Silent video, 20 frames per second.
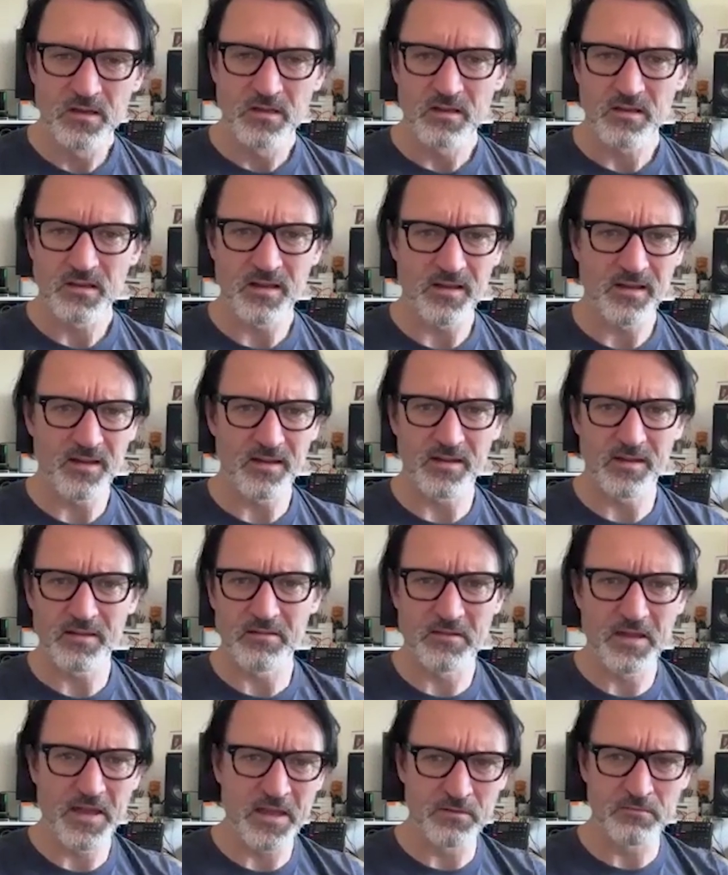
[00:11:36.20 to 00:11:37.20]

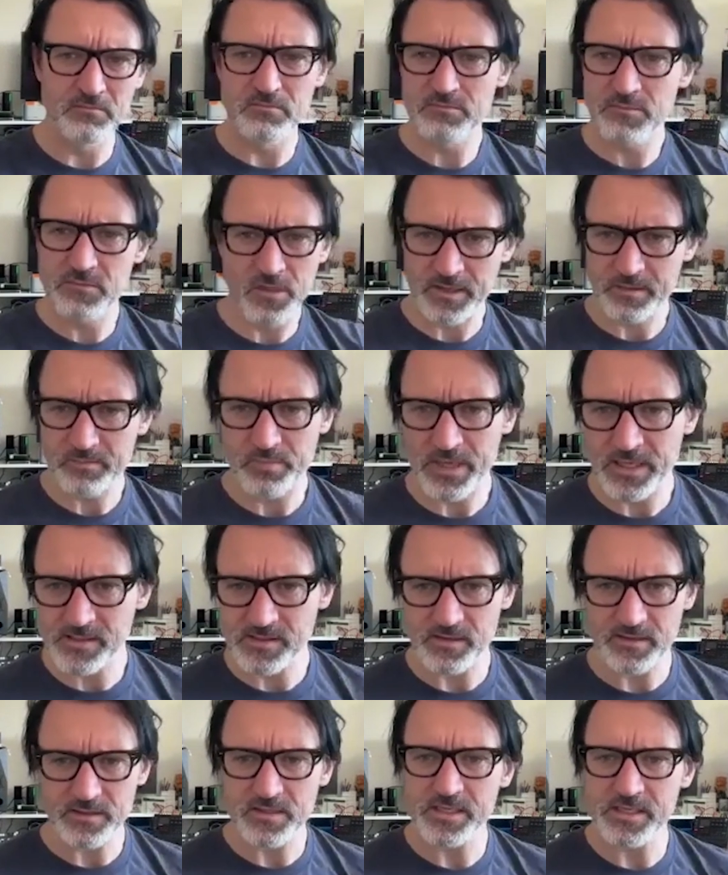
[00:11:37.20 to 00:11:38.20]
and like bands
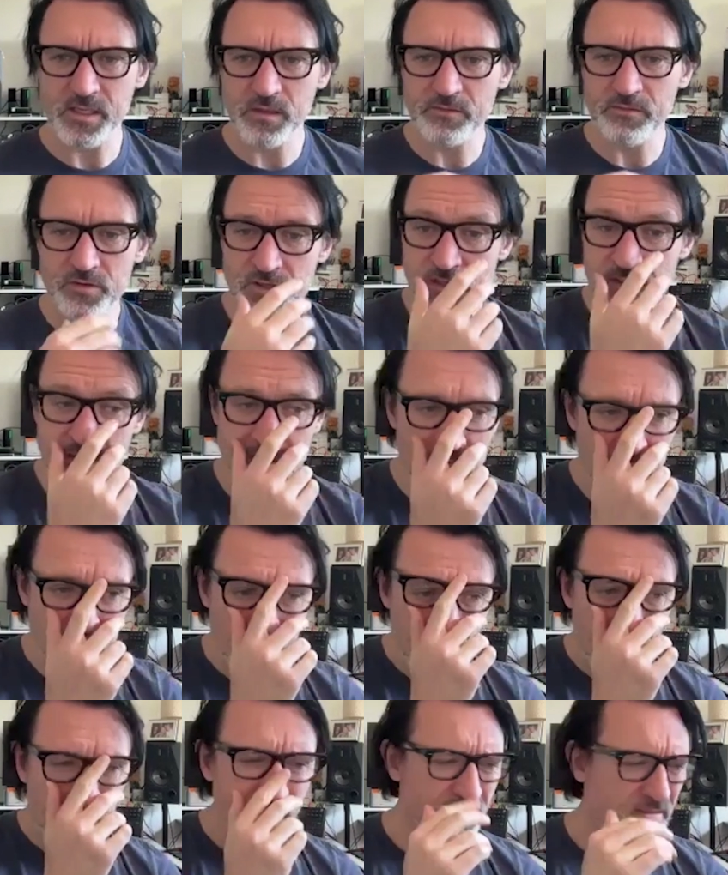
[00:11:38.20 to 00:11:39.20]
like Television,
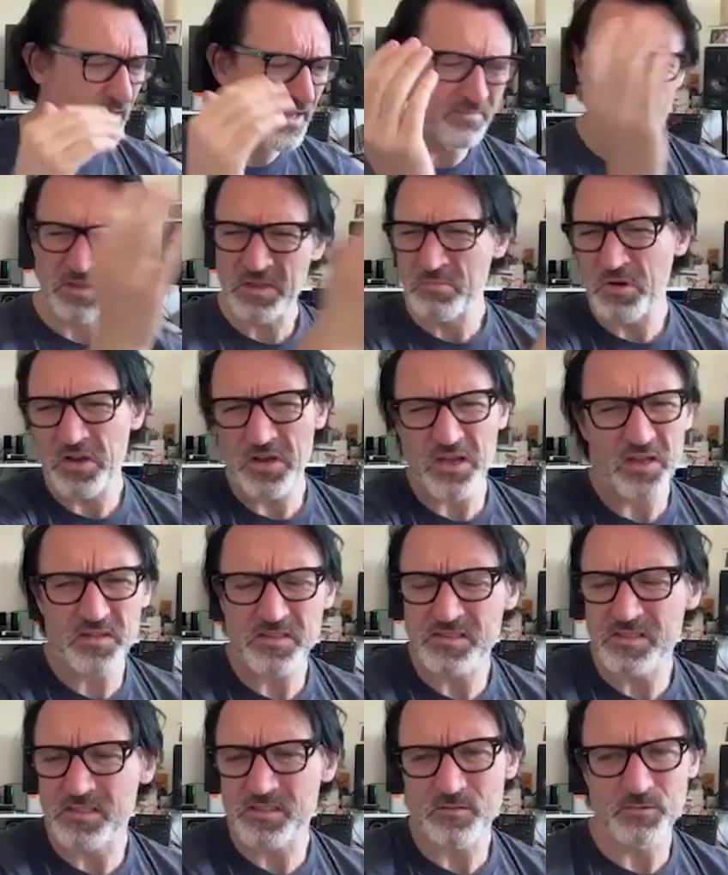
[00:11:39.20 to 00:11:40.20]
and then my other
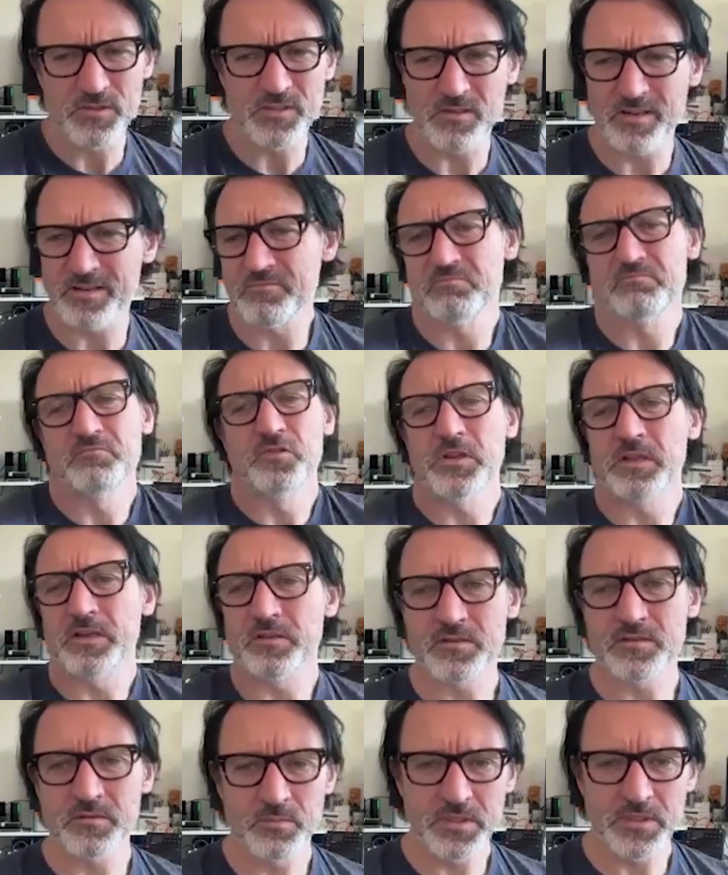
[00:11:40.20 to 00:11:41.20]
sister was like really
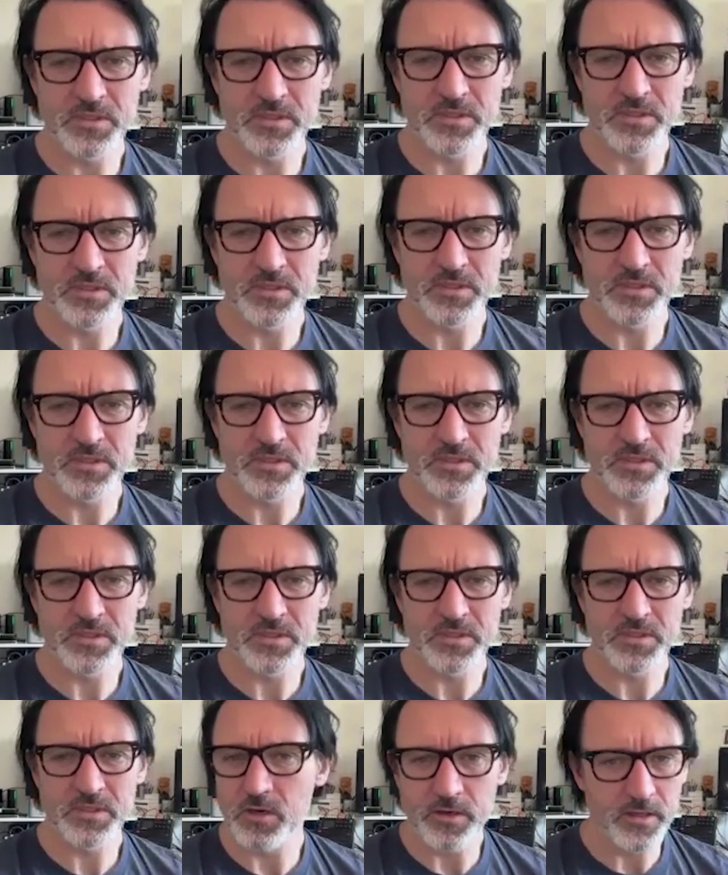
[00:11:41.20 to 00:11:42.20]
into Madonna
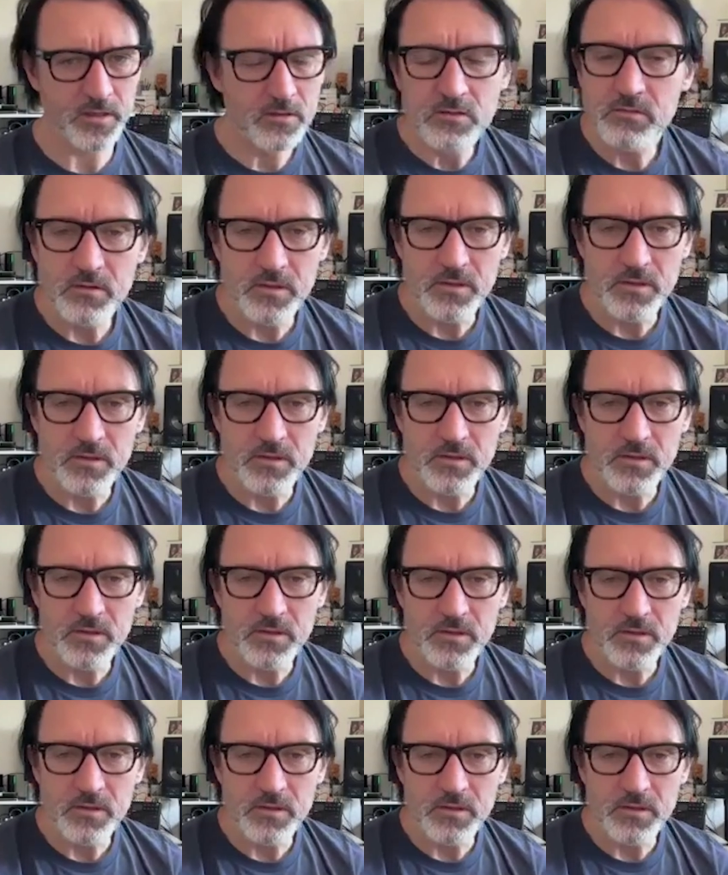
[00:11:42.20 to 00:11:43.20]
and
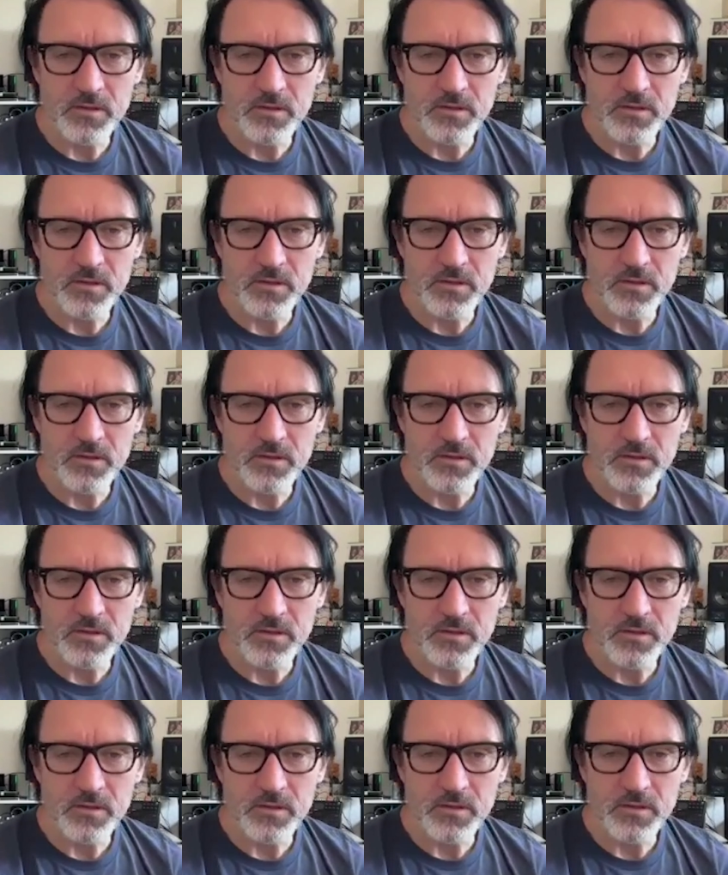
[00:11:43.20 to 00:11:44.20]
Whitney Houston.
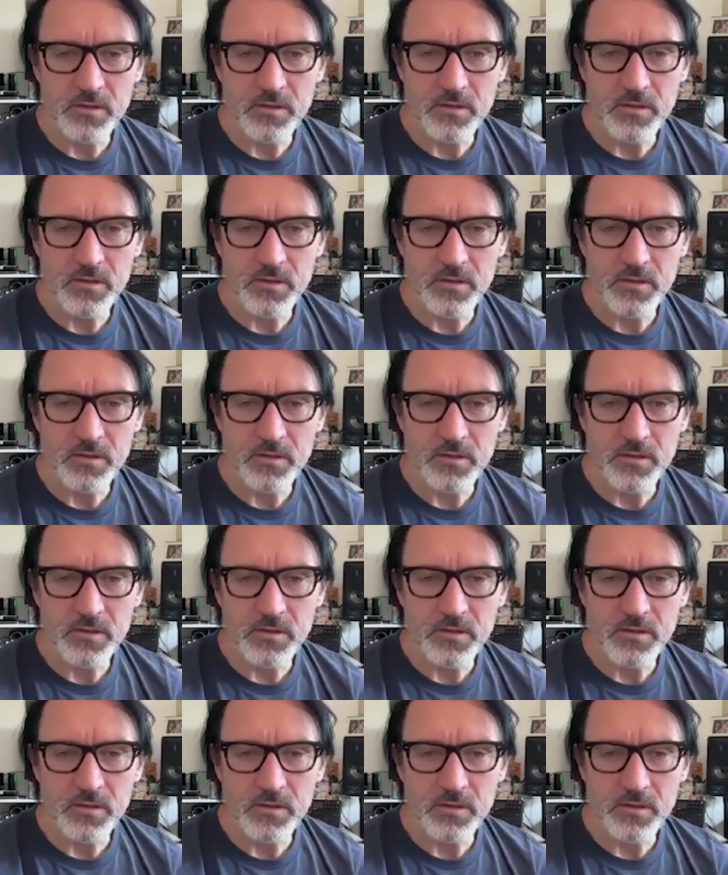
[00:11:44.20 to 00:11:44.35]
So a lot